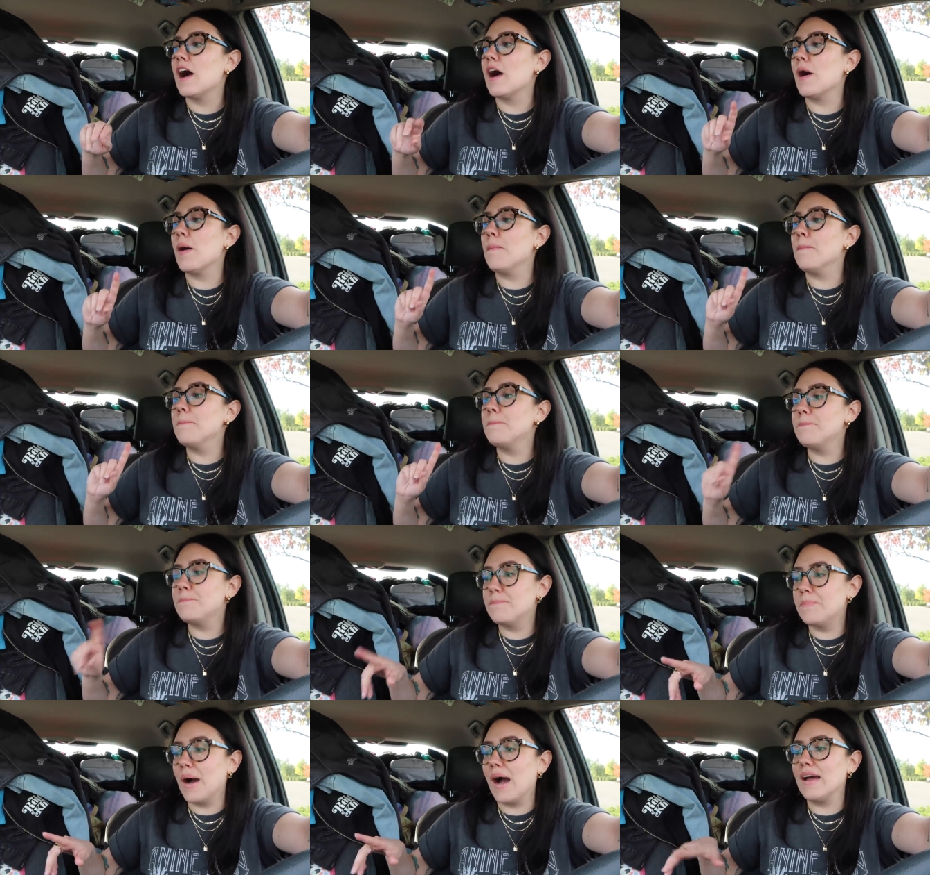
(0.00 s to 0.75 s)

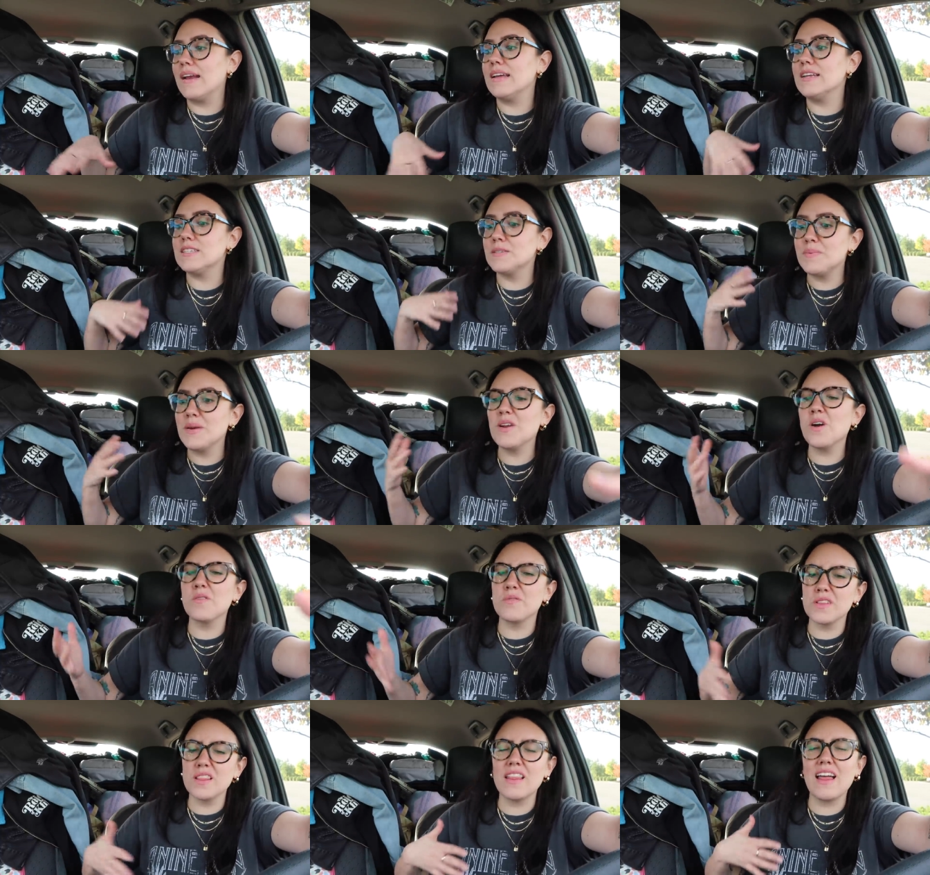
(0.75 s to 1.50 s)
But it's been
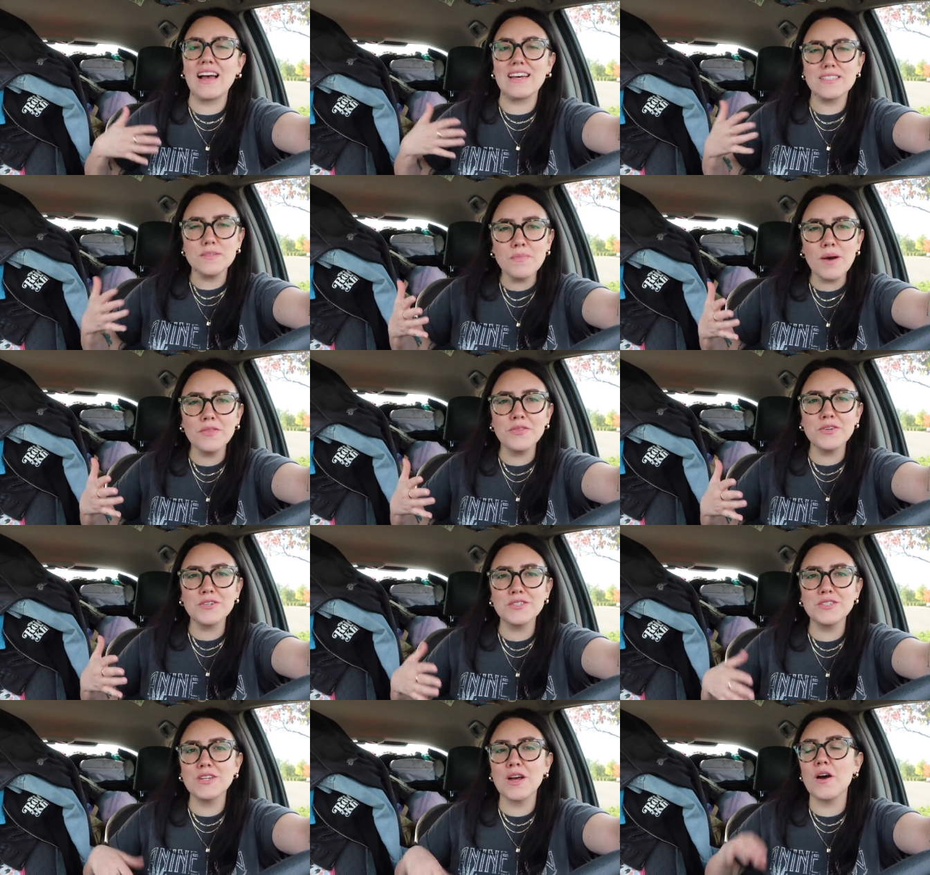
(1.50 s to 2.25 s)
over the last month
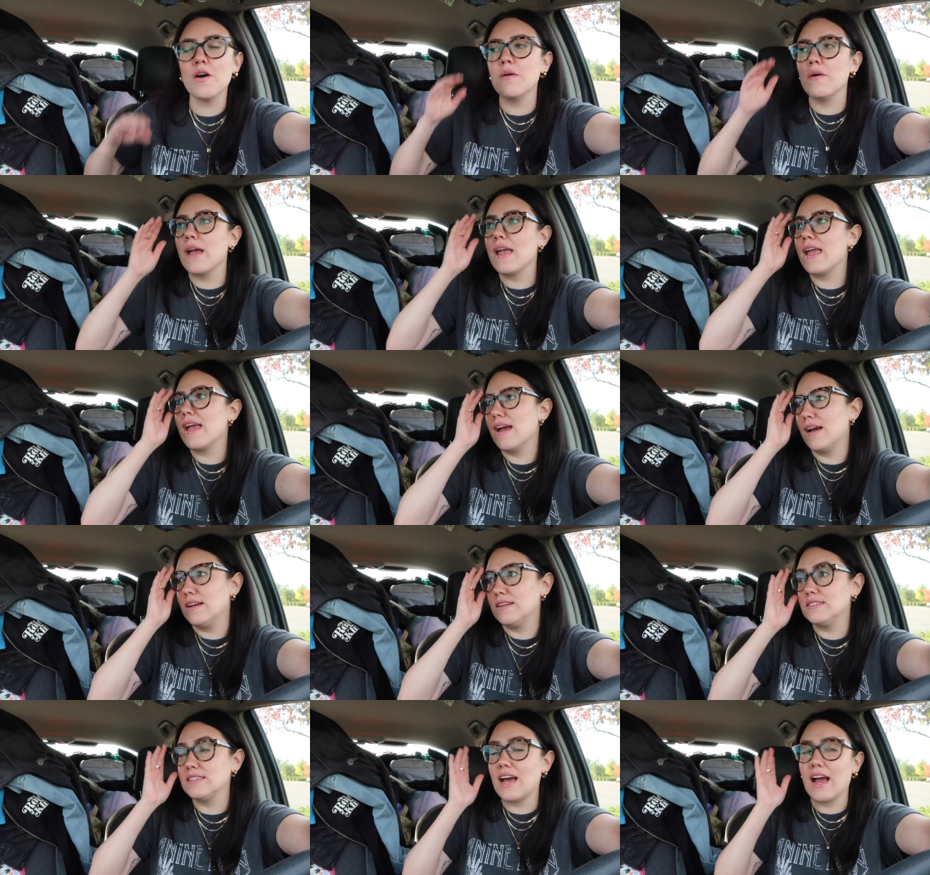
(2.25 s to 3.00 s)
or so
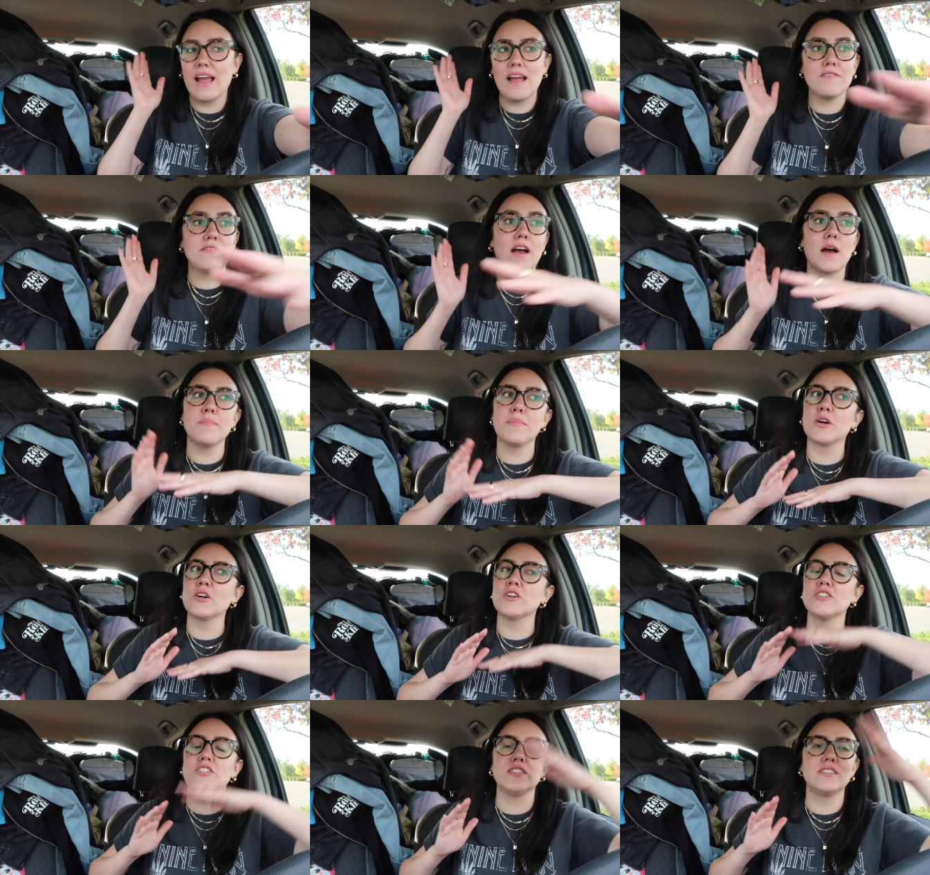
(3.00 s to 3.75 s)
and I have not
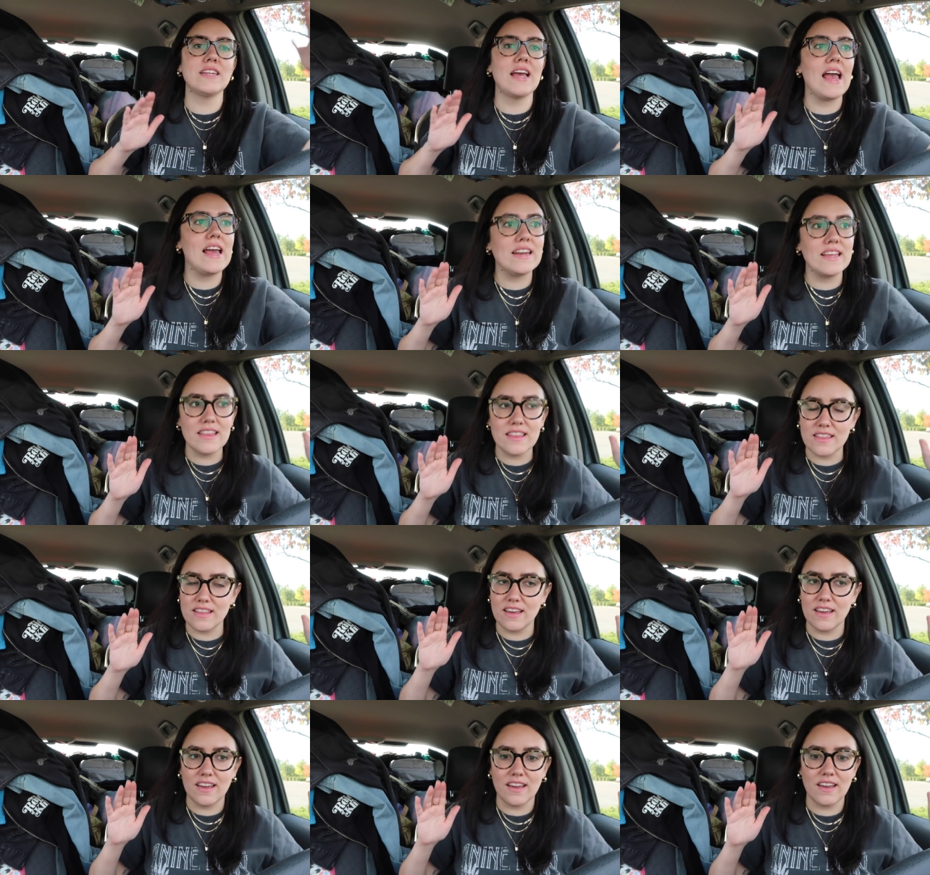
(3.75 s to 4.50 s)
purchased
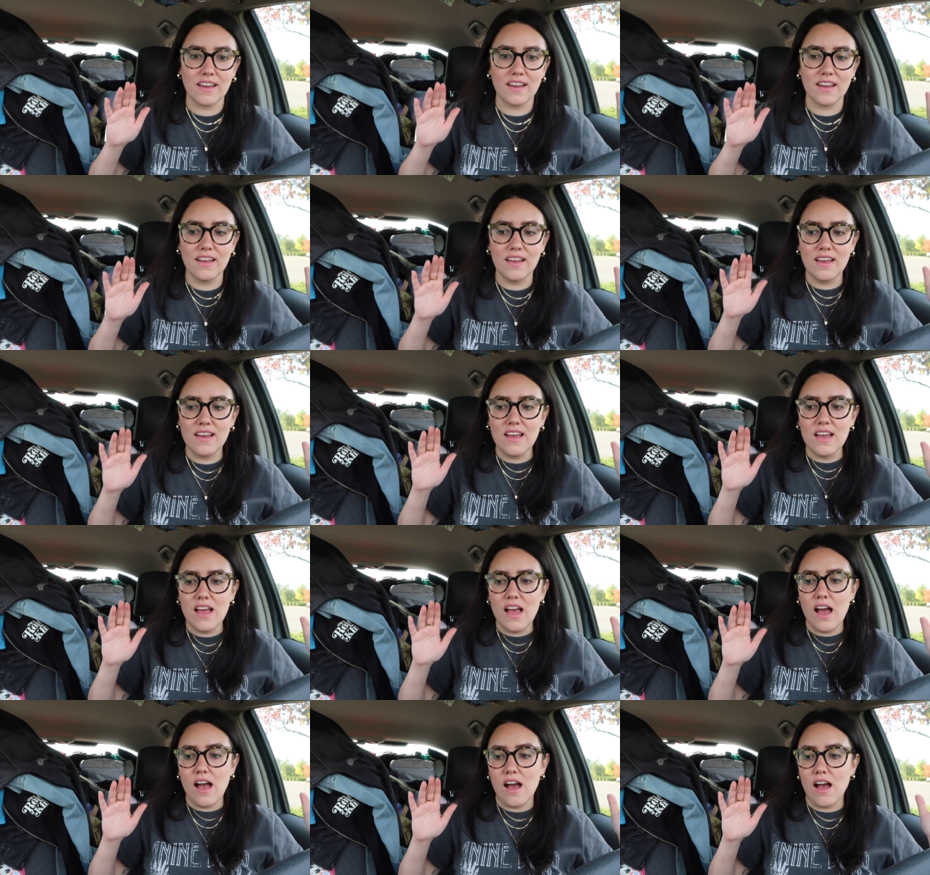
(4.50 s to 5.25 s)
anything
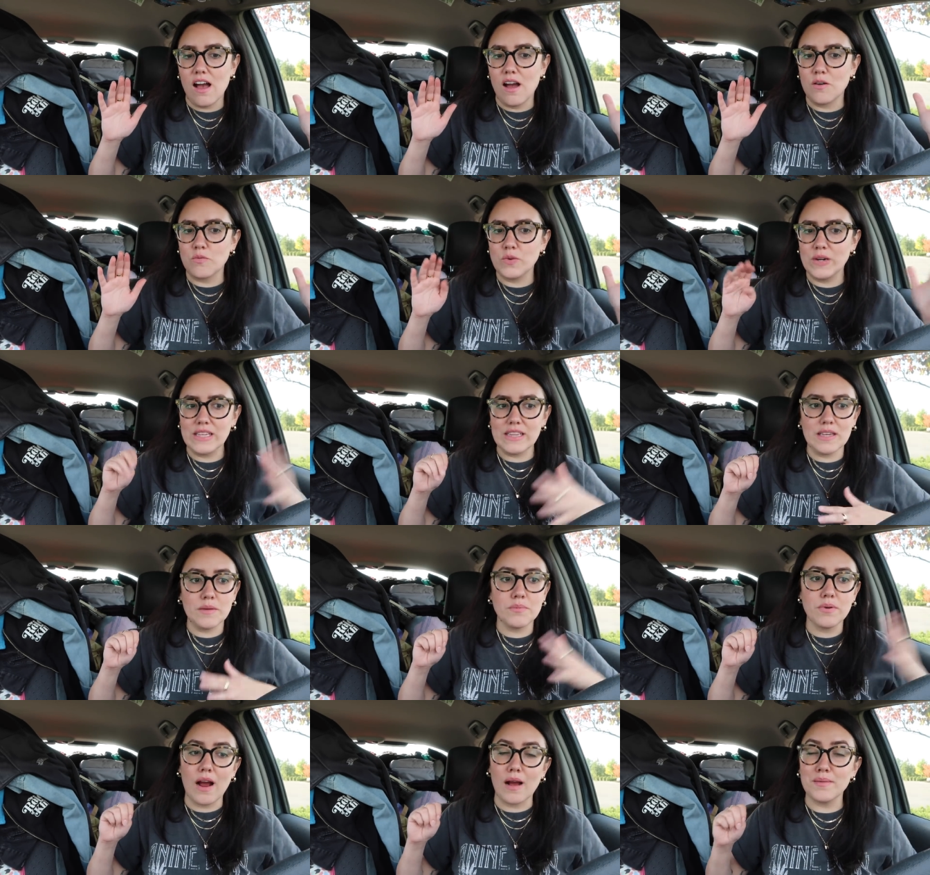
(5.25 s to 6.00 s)

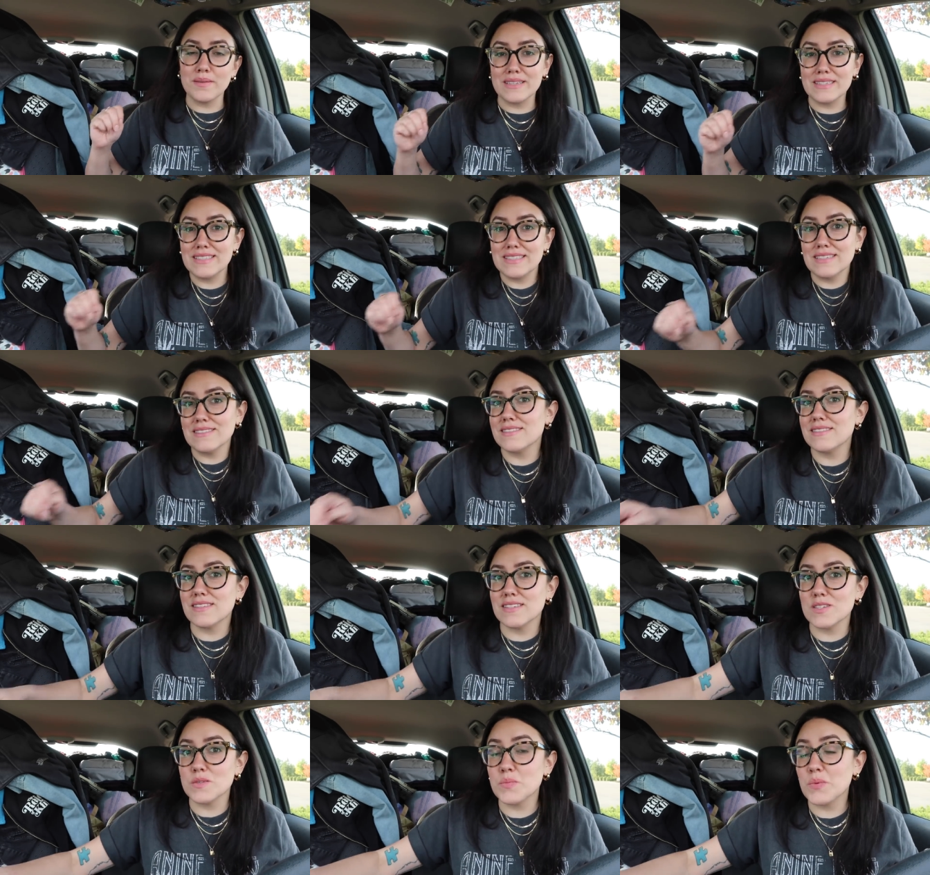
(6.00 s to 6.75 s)
really probably since
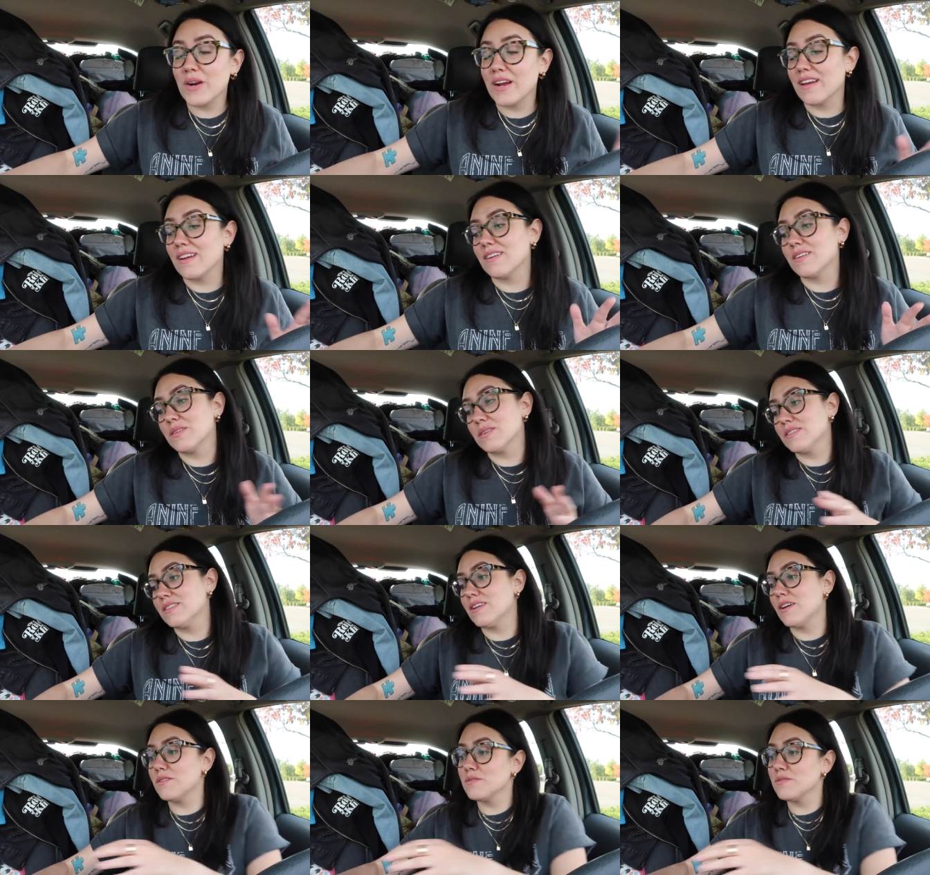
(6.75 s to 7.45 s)
the spring or so.